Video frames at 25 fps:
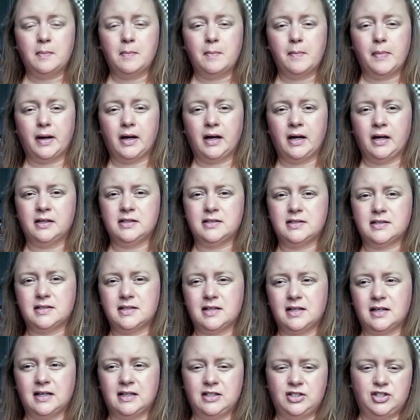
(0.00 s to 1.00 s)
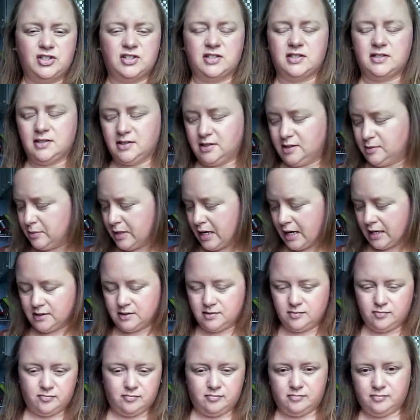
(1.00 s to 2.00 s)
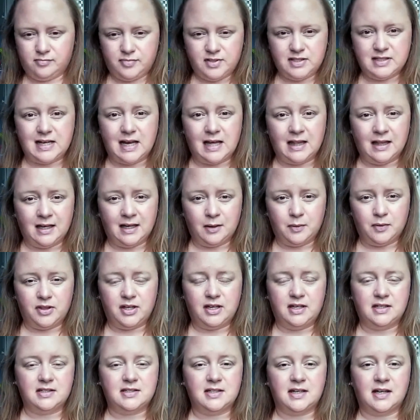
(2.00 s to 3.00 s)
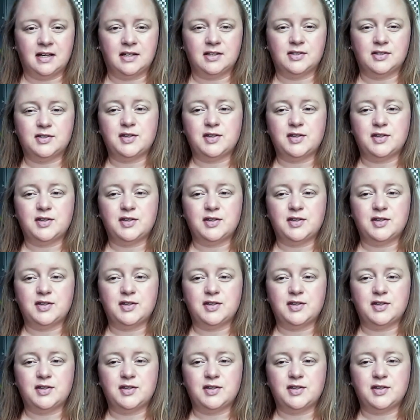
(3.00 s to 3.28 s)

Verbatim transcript: but I just am not styling it with heat today.